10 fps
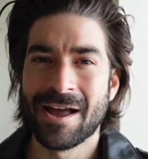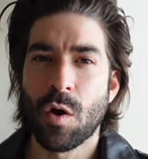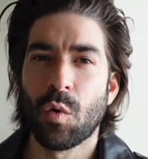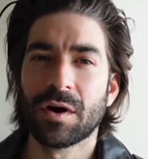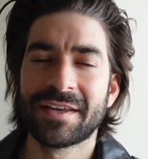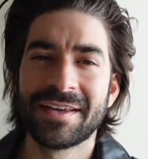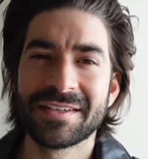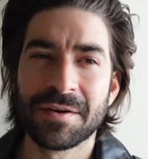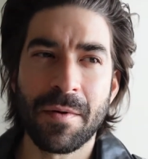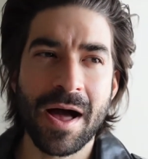Working
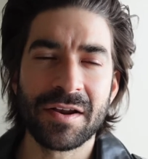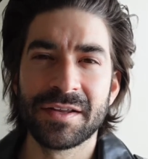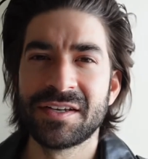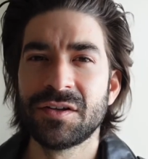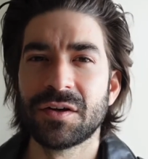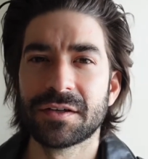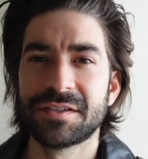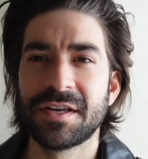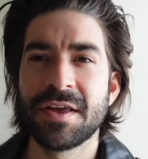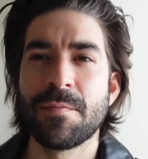as a model in New York
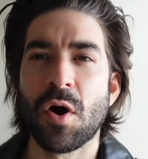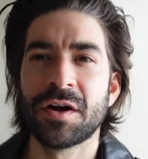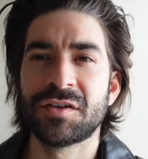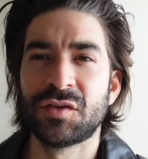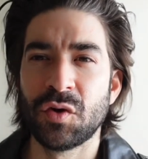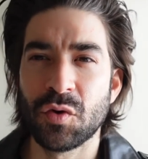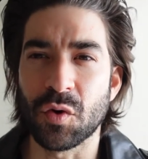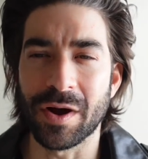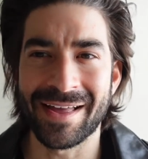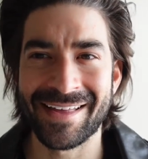City, part
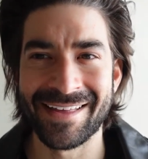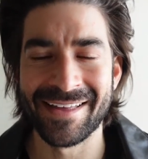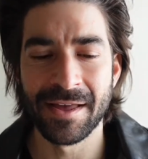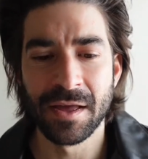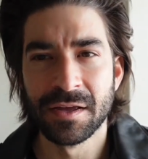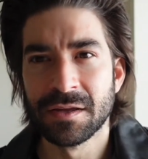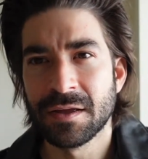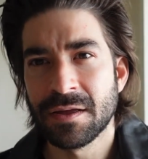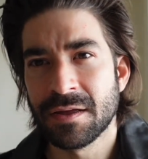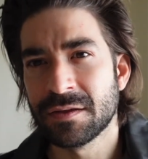2.
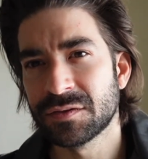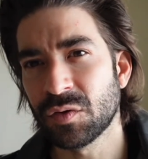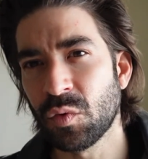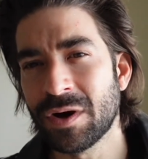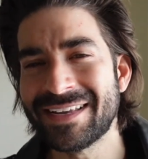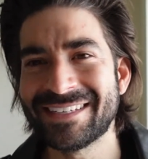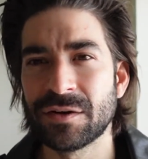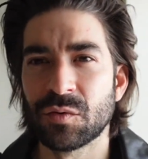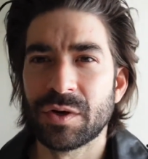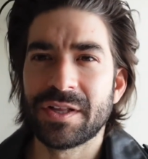So what is it
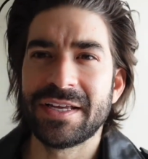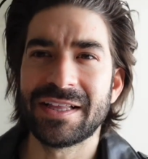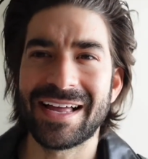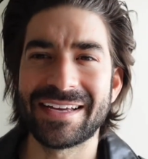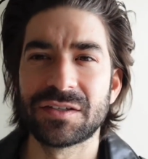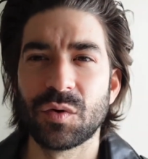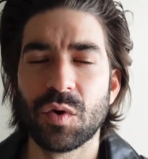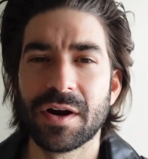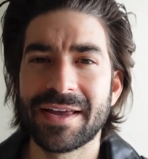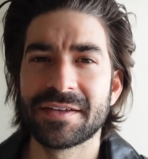really like to
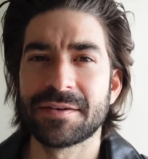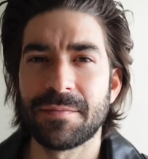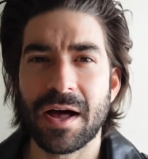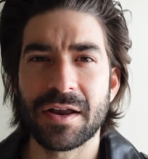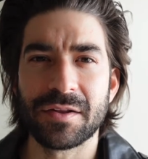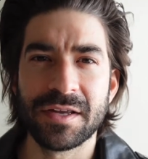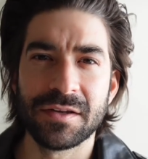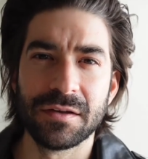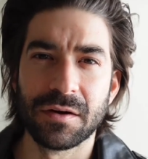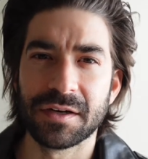work as a model in
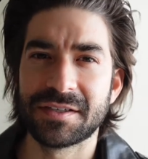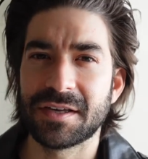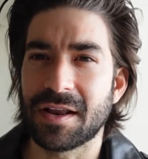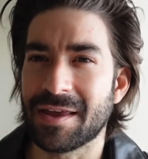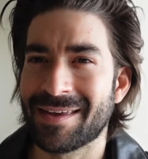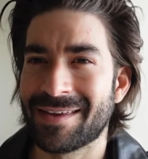New York City?